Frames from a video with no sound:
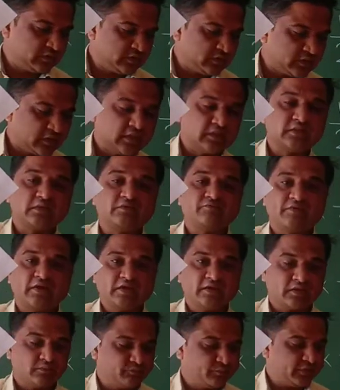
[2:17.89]
and if I
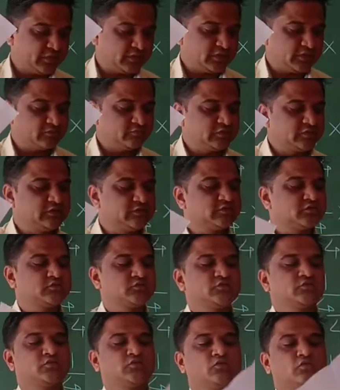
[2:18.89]
compare with this
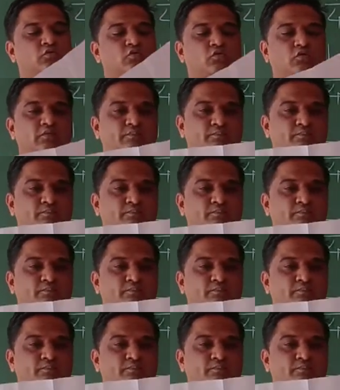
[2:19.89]
whole